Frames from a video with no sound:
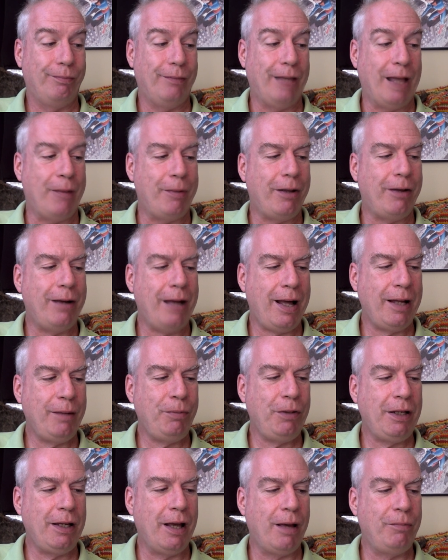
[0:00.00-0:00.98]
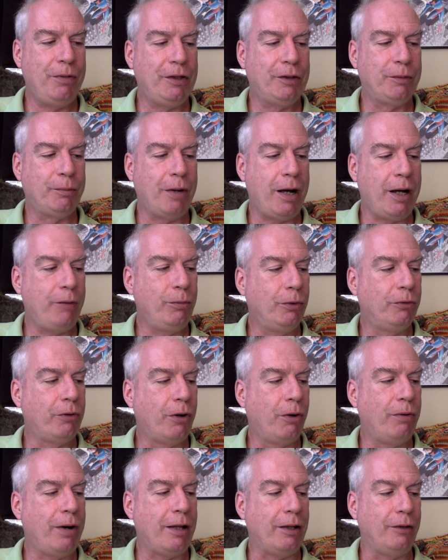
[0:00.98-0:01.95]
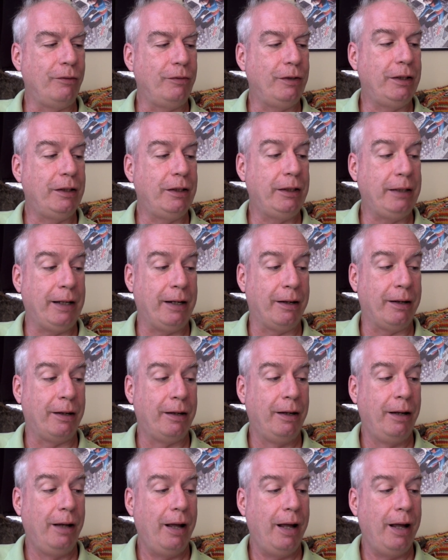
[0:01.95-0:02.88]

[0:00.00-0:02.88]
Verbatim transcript: At about 9 p.m., his mind will grow relatively clear,